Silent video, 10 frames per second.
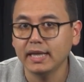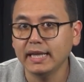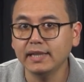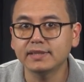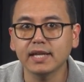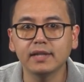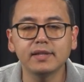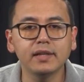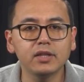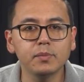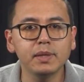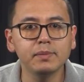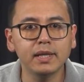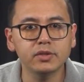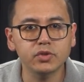Inside Dante Domain
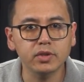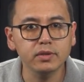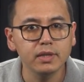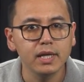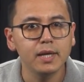Manager,